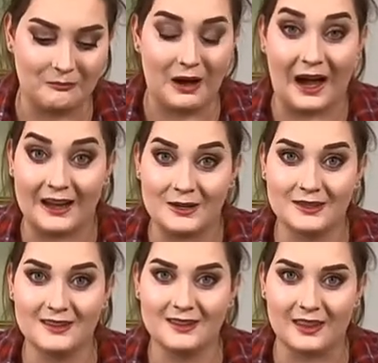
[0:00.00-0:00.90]
mind
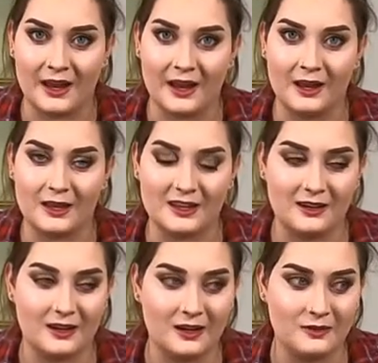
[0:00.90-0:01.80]
thing
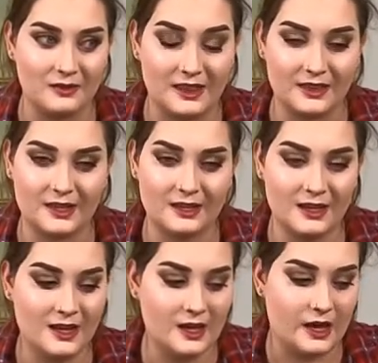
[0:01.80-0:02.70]
uh, with it,
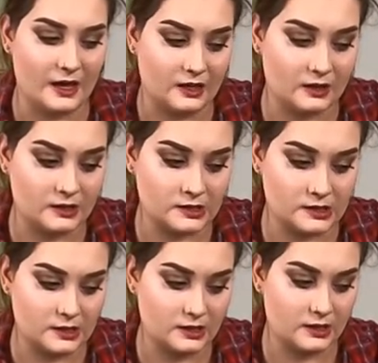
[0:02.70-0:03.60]
and
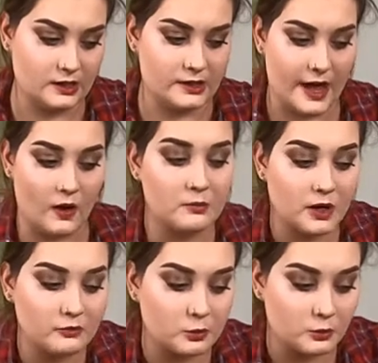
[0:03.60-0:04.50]
now I'm
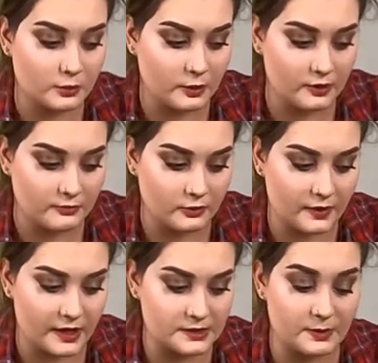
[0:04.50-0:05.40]
comfortable with wearing a full
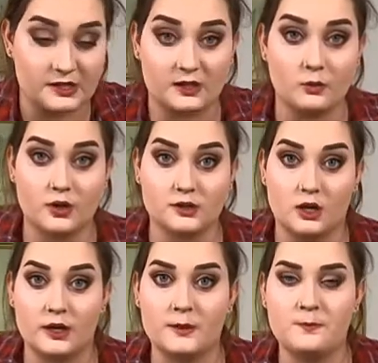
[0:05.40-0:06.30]
face because I've worked
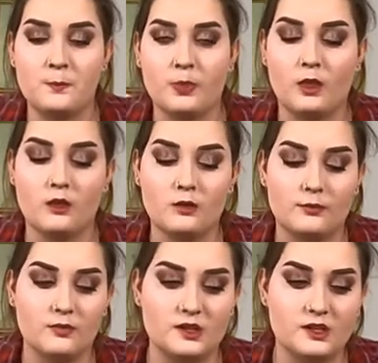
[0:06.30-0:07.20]
on it.
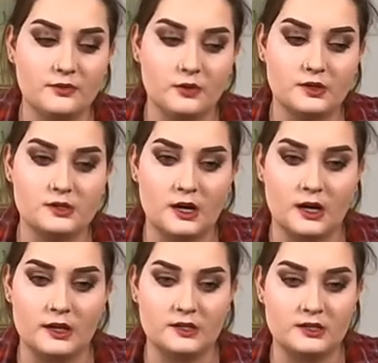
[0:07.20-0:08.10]
The difference,
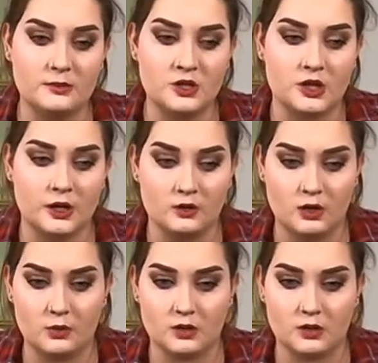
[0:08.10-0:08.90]
I, I did mention I grew up